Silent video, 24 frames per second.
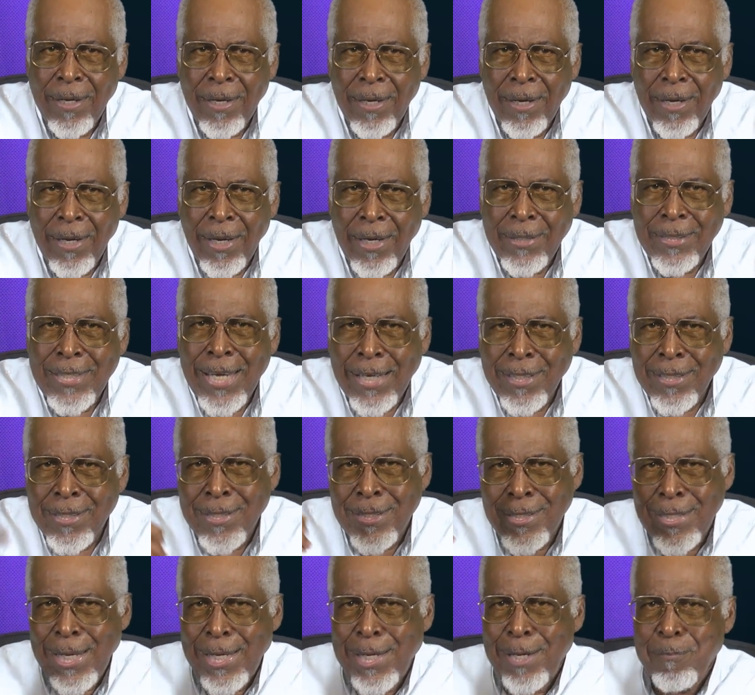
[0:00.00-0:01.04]
And that has
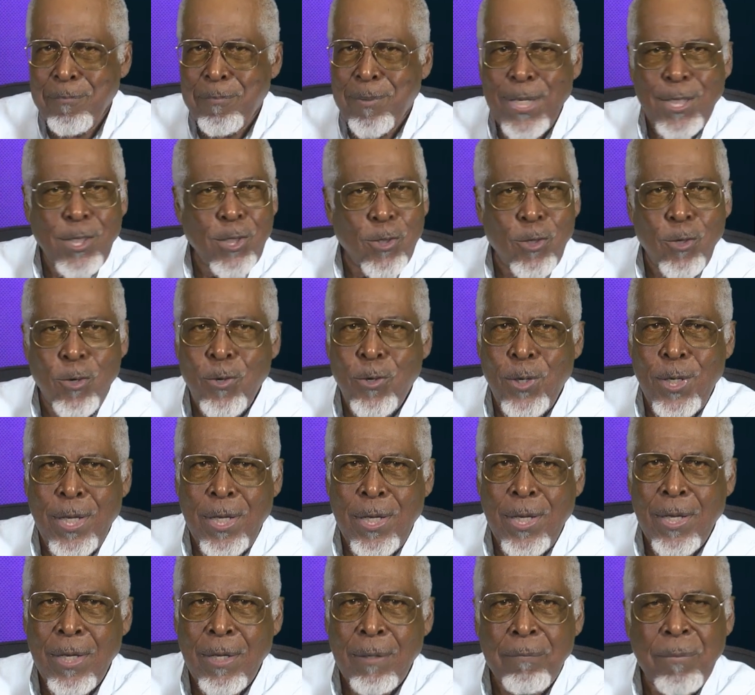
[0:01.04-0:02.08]
taken place slowly
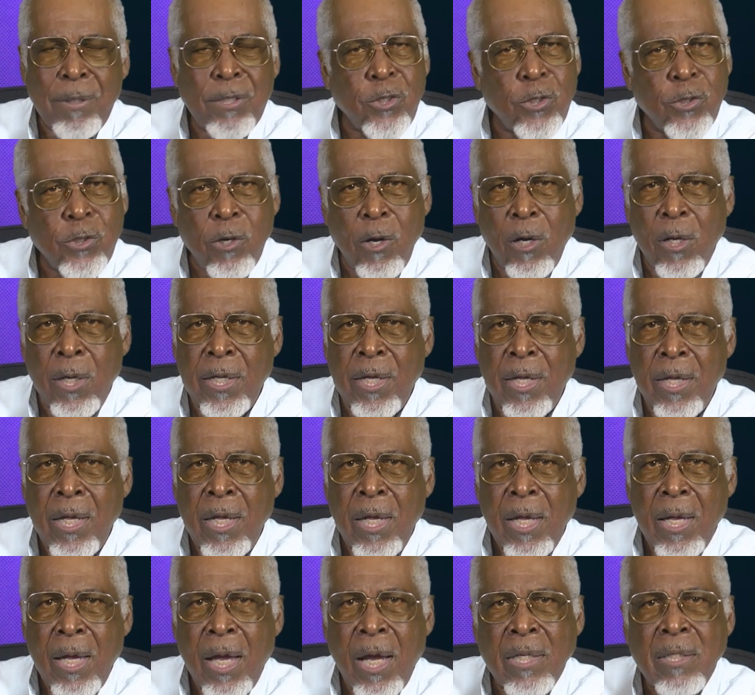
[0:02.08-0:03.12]
but surely
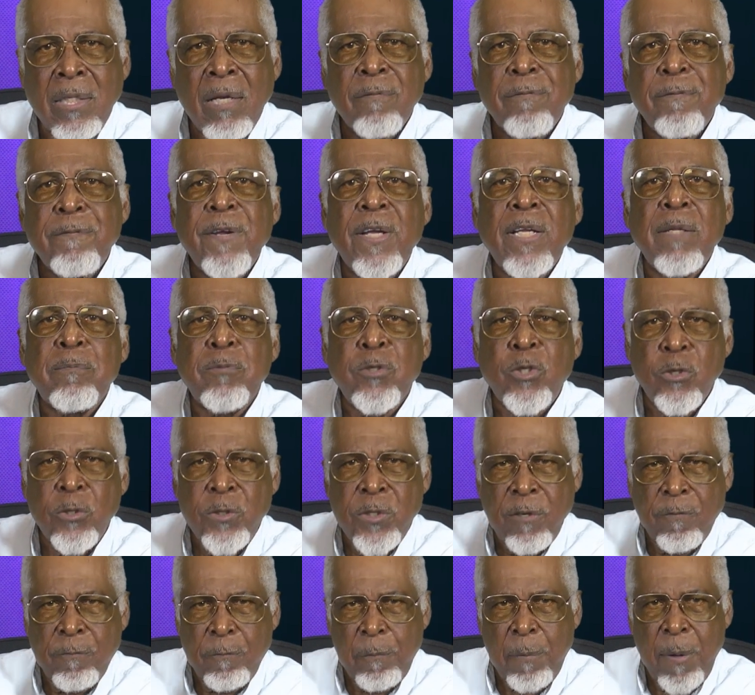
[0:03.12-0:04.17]
under Philip
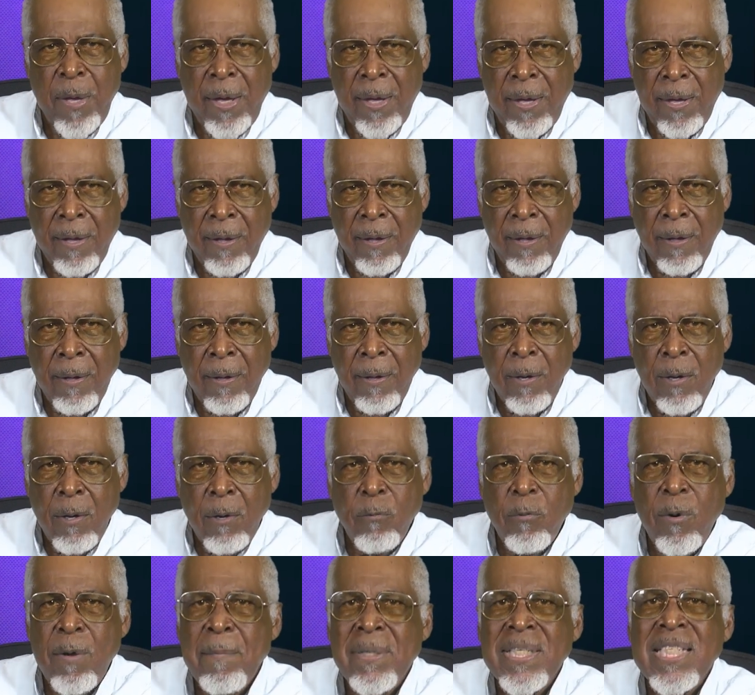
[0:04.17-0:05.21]
Joseph Pierre.
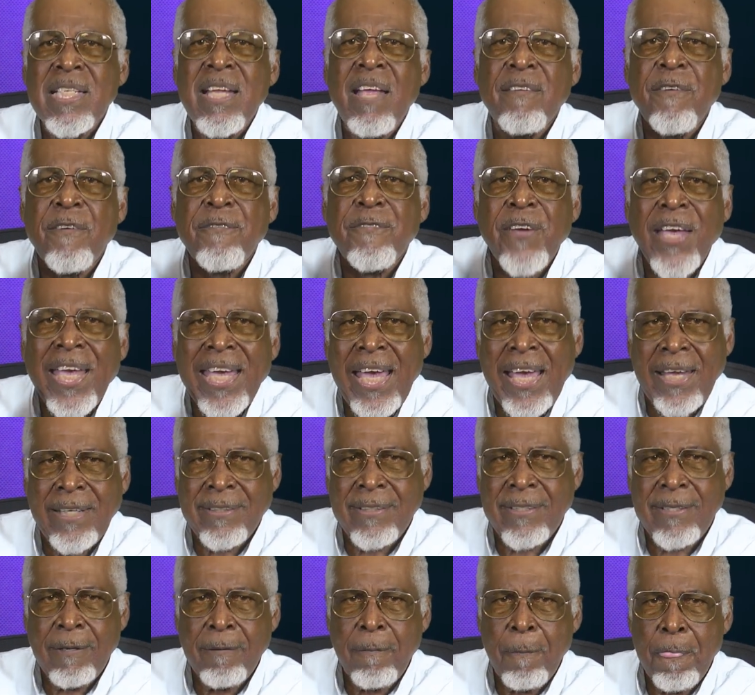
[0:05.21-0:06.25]
We must never
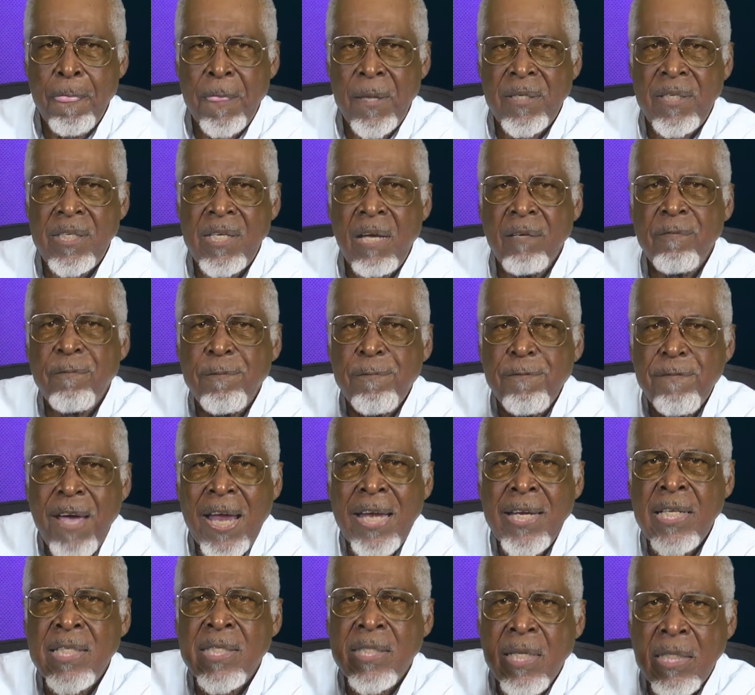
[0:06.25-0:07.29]
forget the
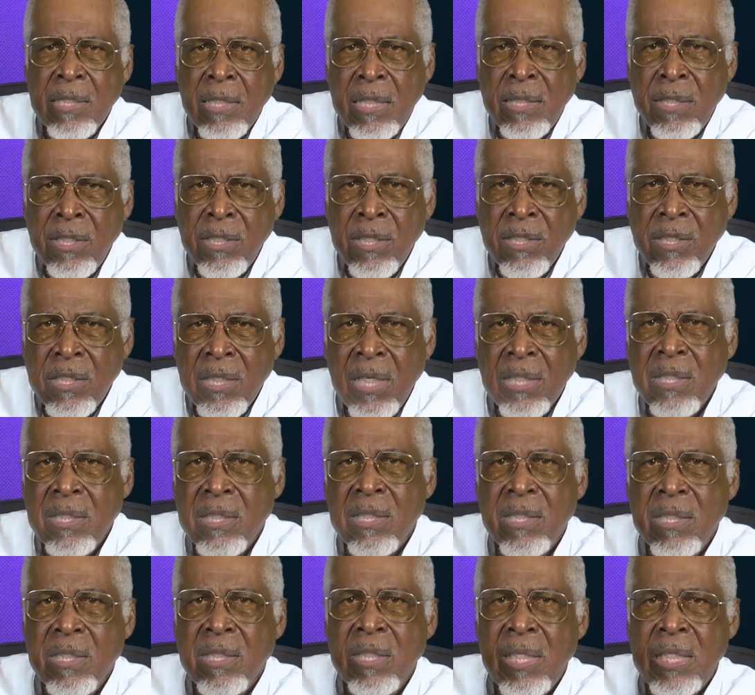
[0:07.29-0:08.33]
unfairness and
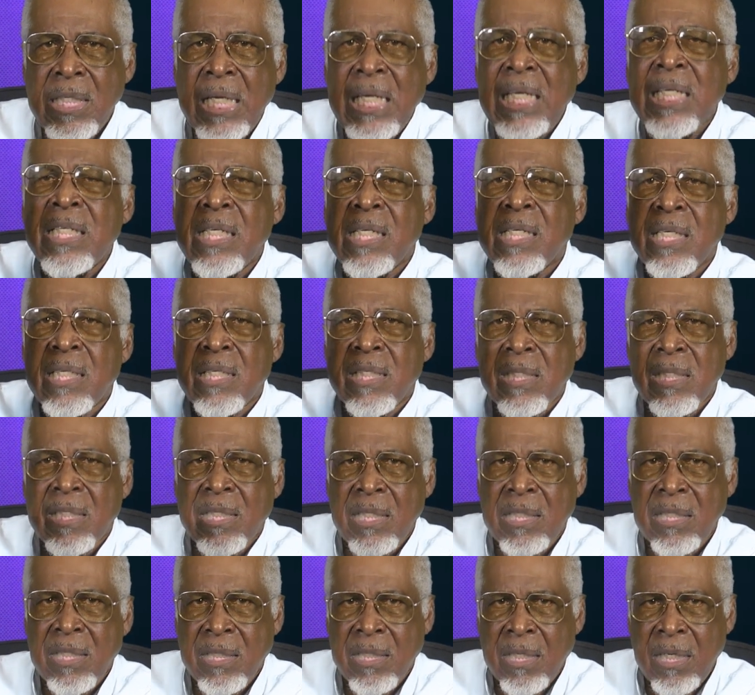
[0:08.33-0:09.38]

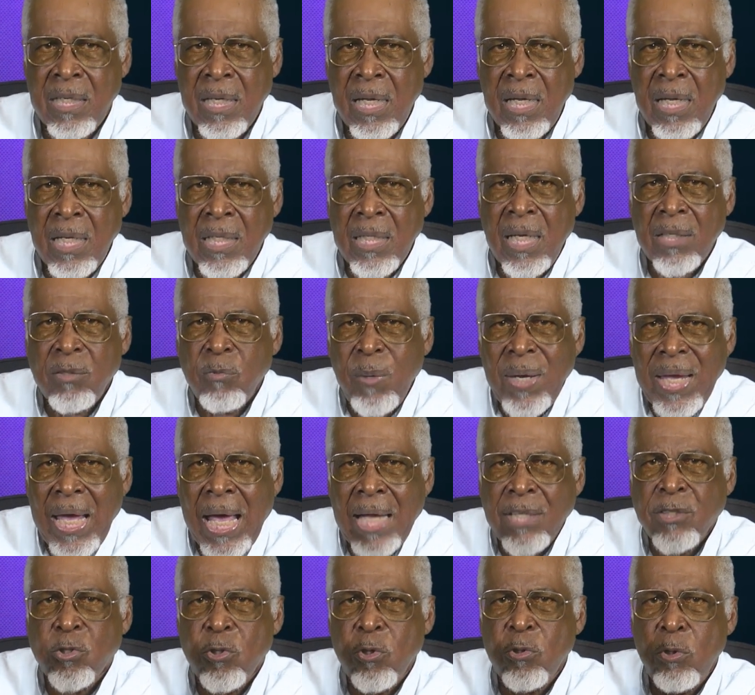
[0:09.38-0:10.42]
injustice that we
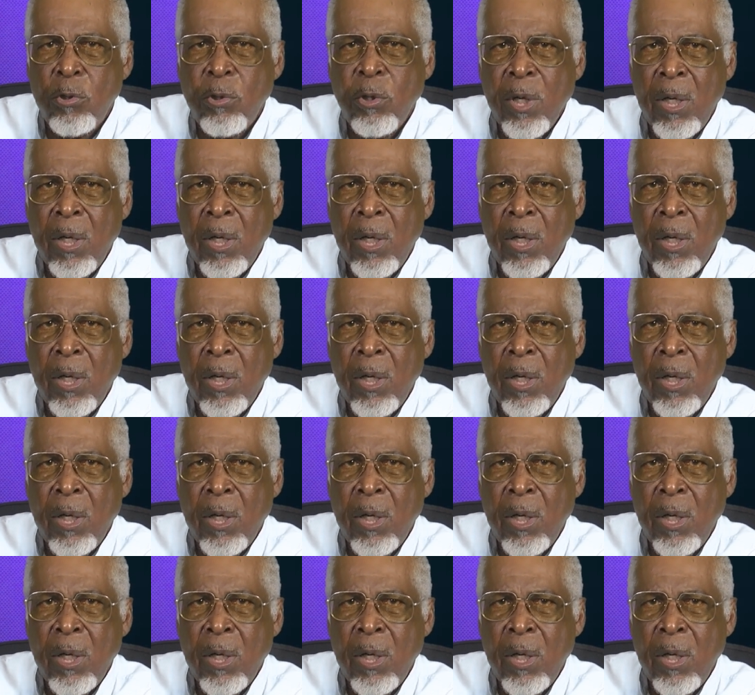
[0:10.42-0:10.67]
had to